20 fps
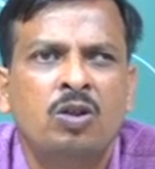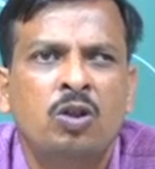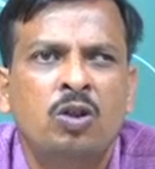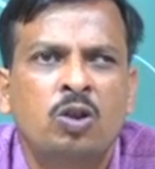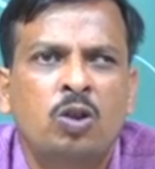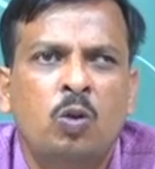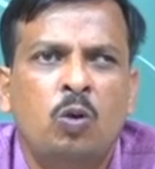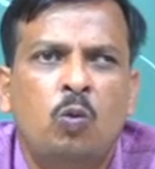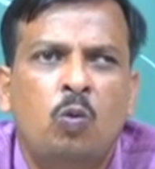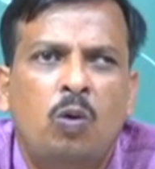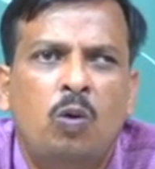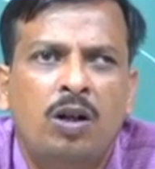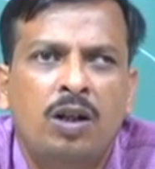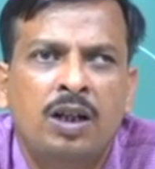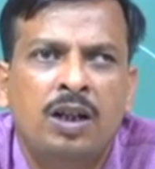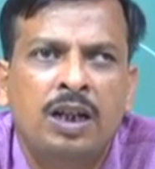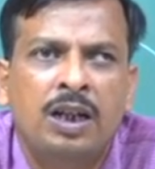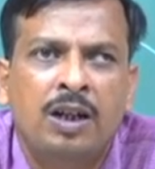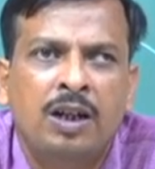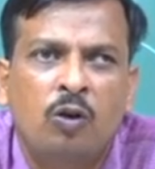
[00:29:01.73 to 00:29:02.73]
So,
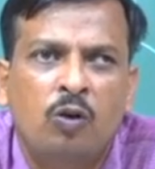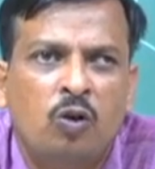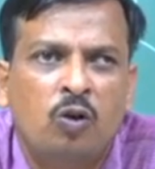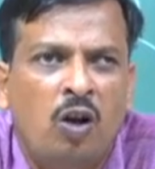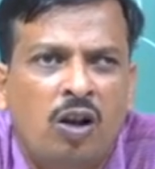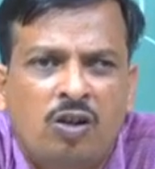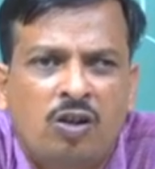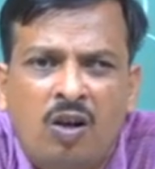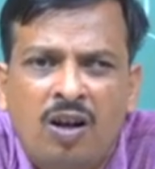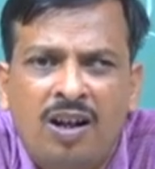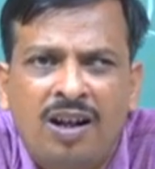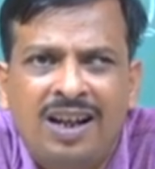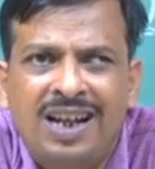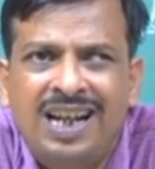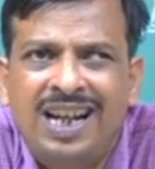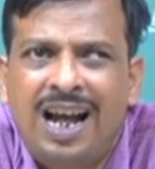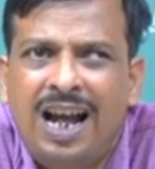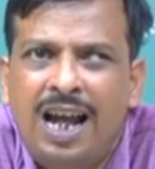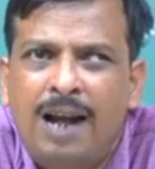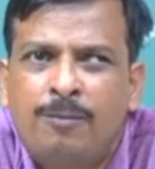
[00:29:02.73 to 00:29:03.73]
not
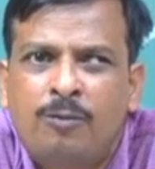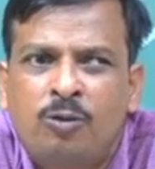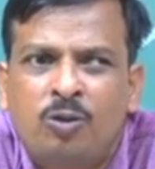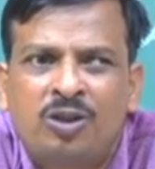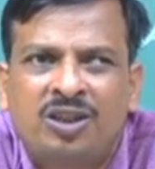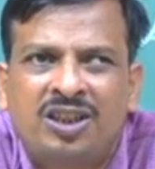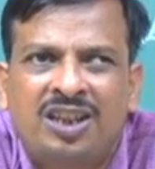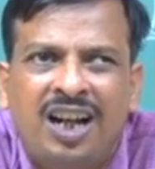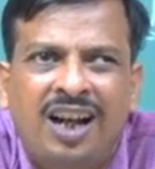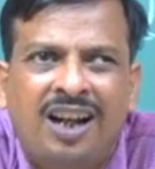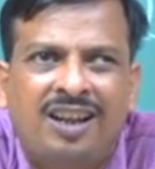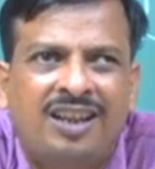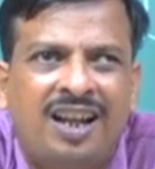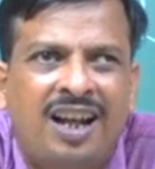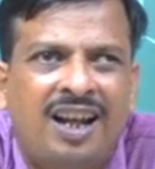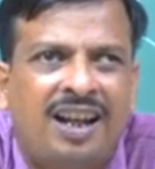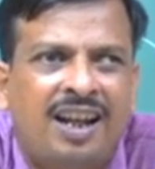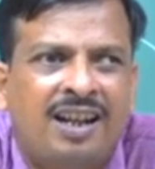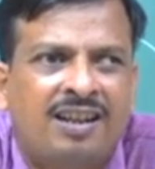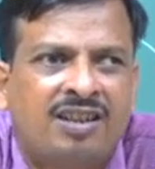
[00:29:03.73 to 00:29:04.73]
only I have to check
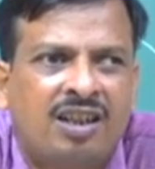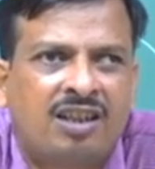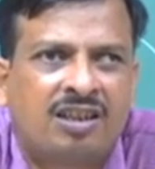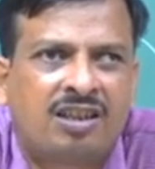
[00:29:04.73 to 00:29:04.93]
their answer